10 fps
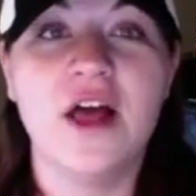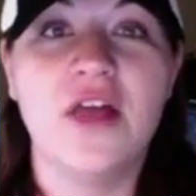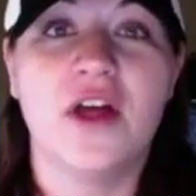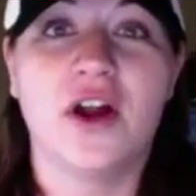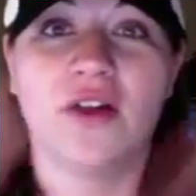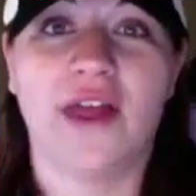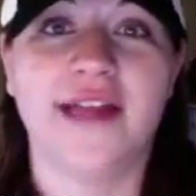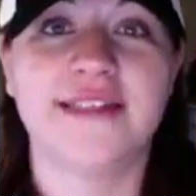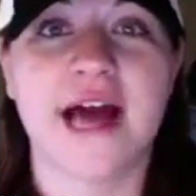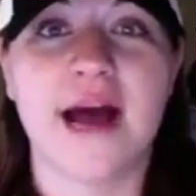that are
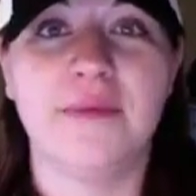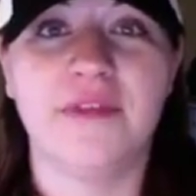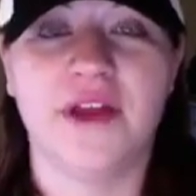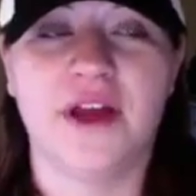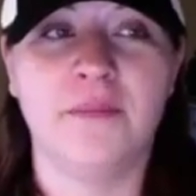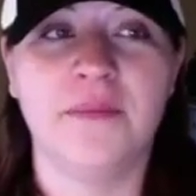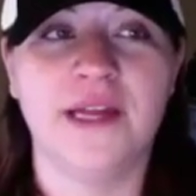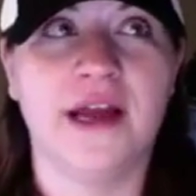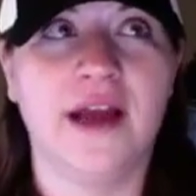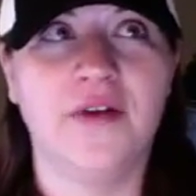like top of the
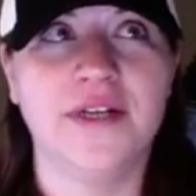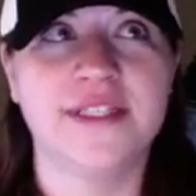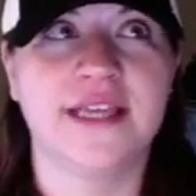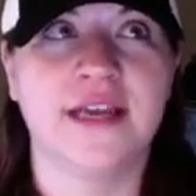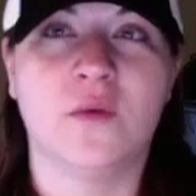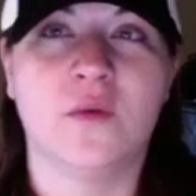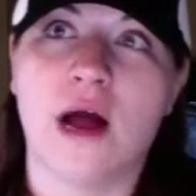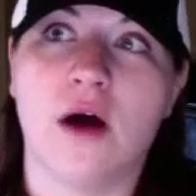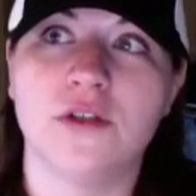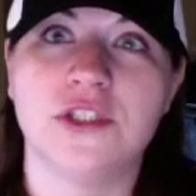company, I always think,
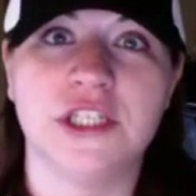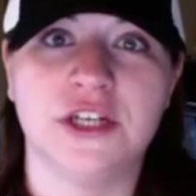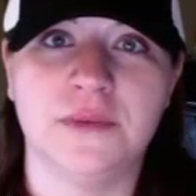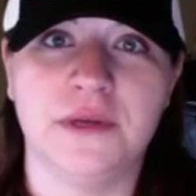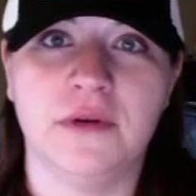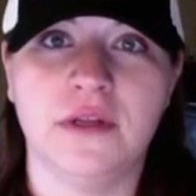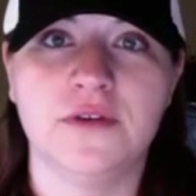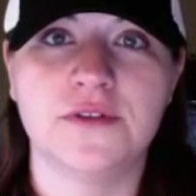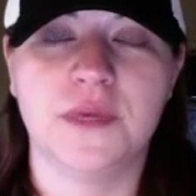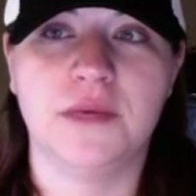wow, she could be one of
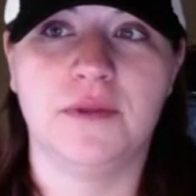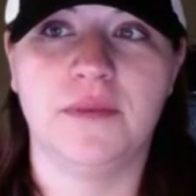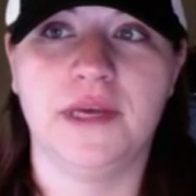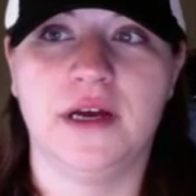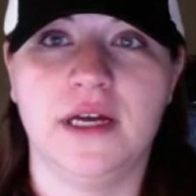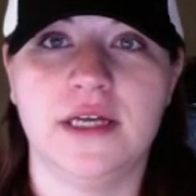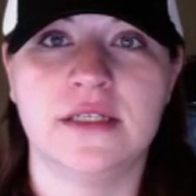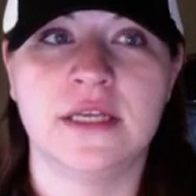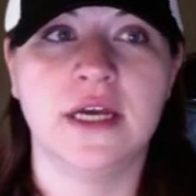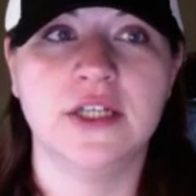those people
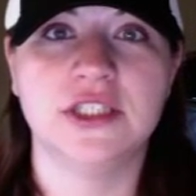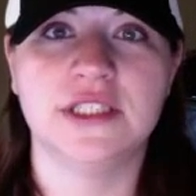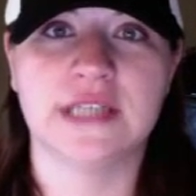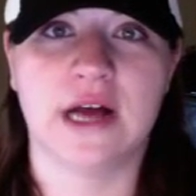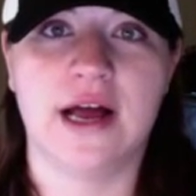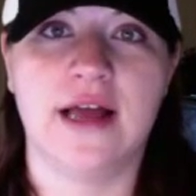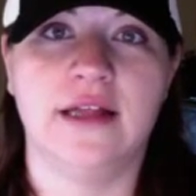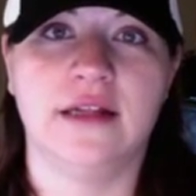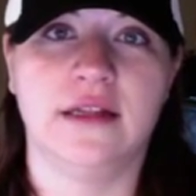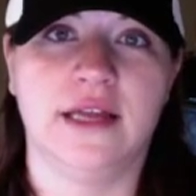because she's got,
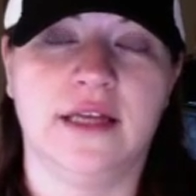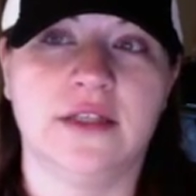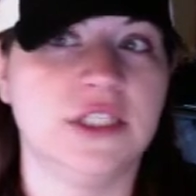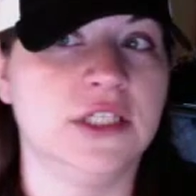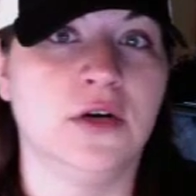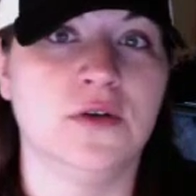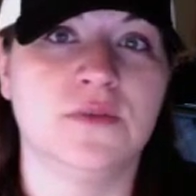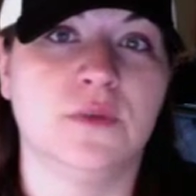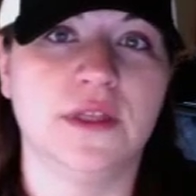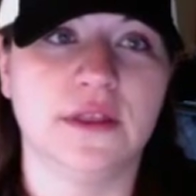like, she knows
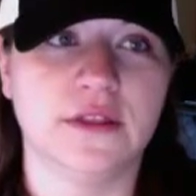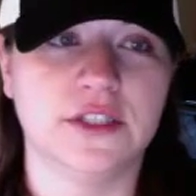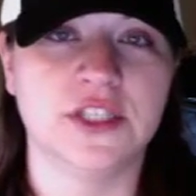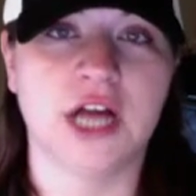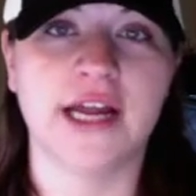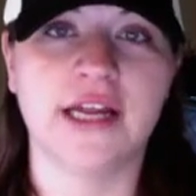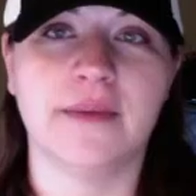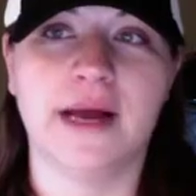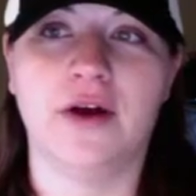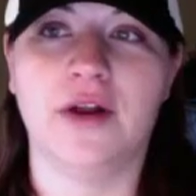what she's talking
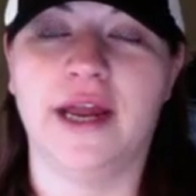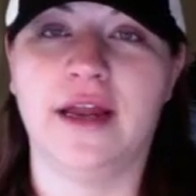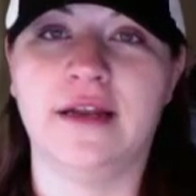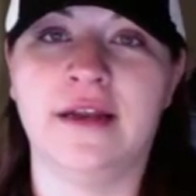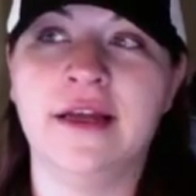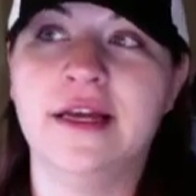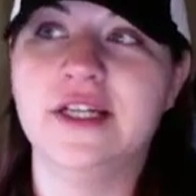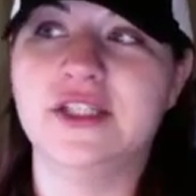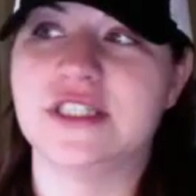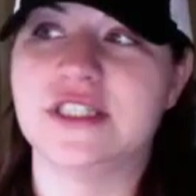about and
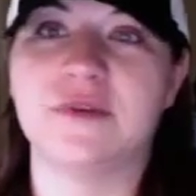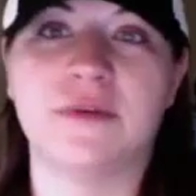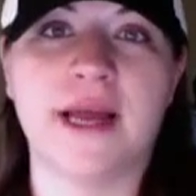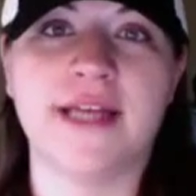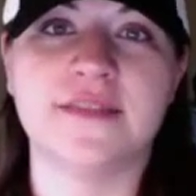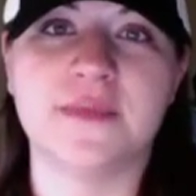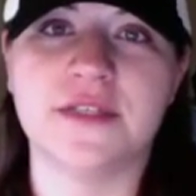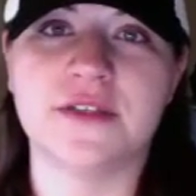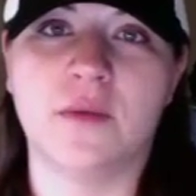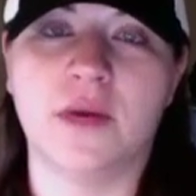just reminds me
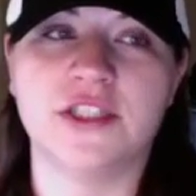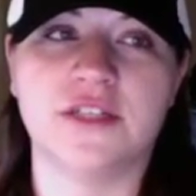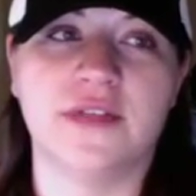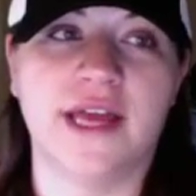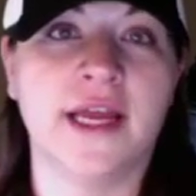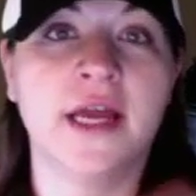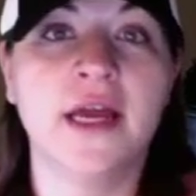so much of like